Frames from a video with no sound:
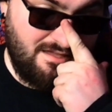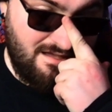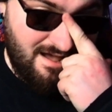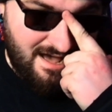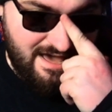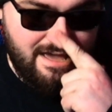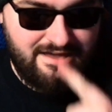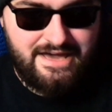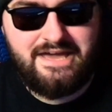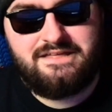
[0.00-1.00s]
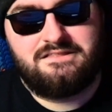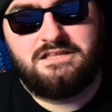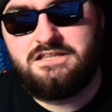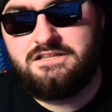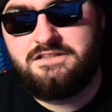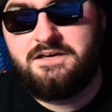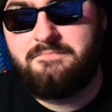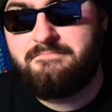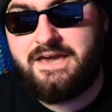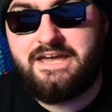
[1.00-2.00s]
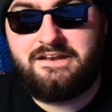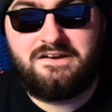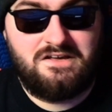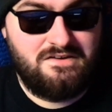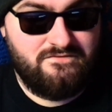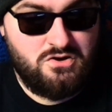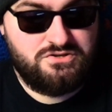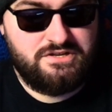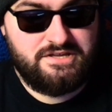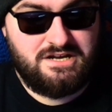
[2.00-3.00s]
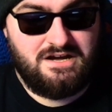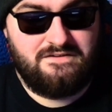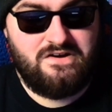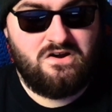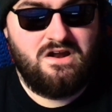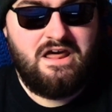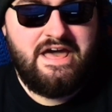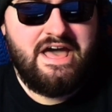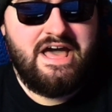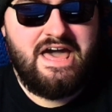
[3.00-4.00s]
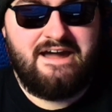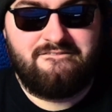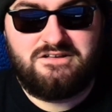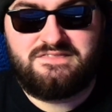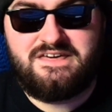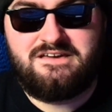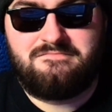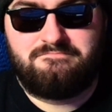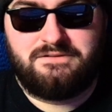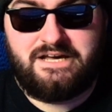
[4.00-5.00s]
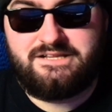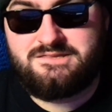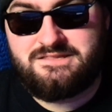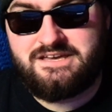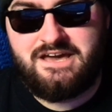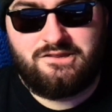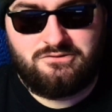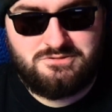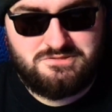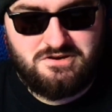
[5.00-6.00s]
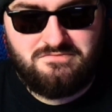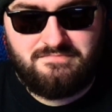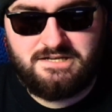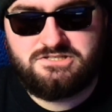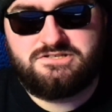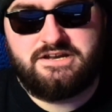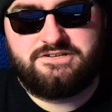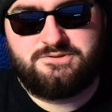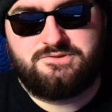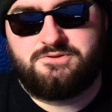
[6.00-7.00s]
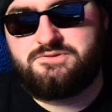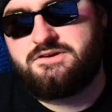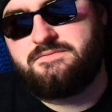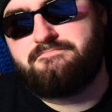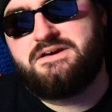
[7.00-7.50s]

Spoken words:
I hate the main version of the cover. Everything blends together so much that it just looks like a big